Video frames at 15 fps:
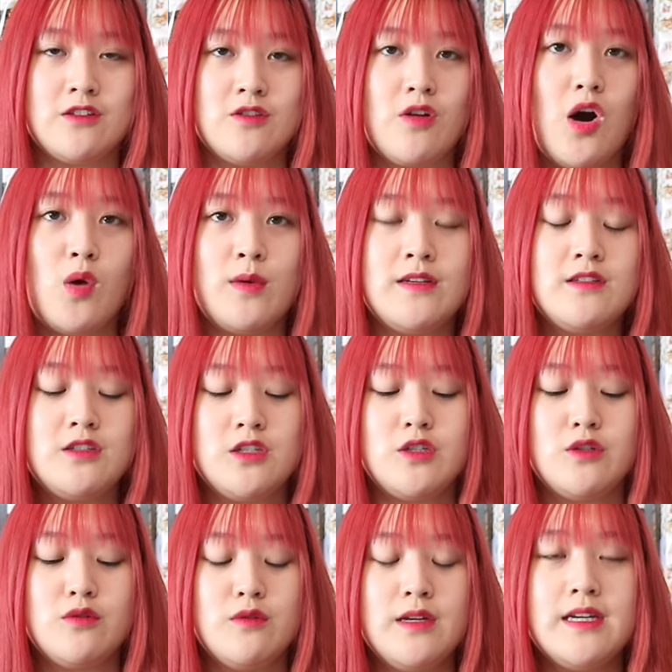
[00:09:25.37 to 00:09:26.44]
So always
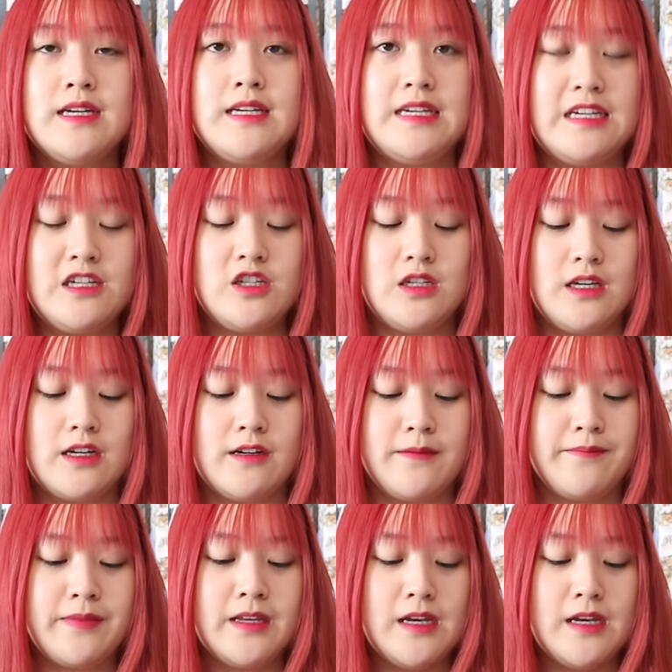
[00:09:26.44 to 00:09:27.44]
two each year.